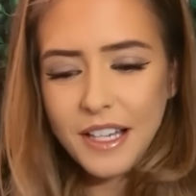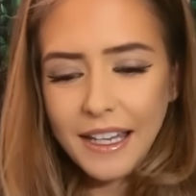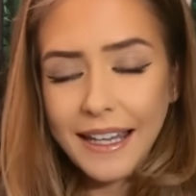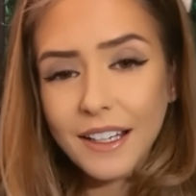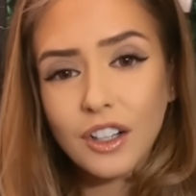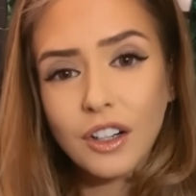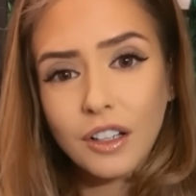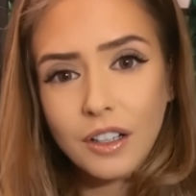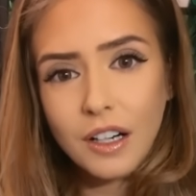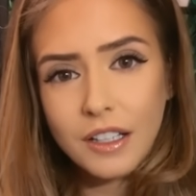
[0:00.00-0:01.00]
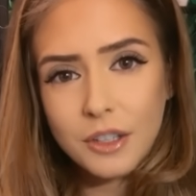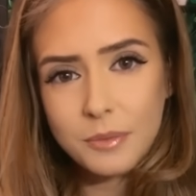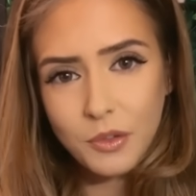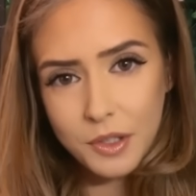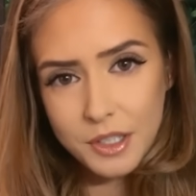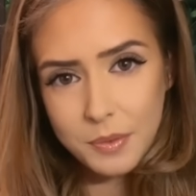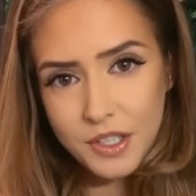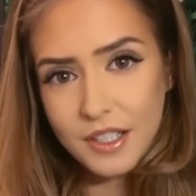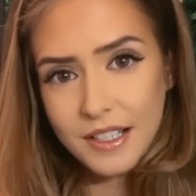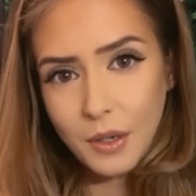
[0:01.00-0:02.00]
getting earlier in terms of what this
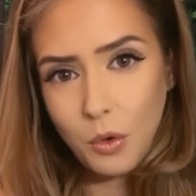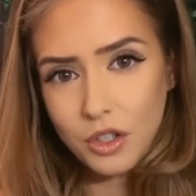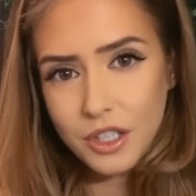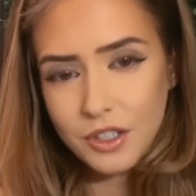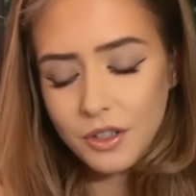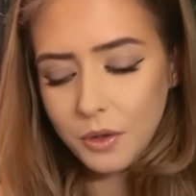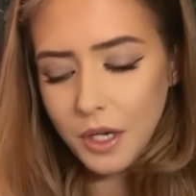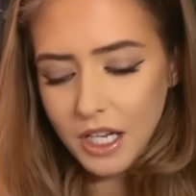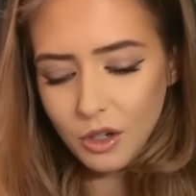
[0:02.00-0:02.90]
person's like wanting to do.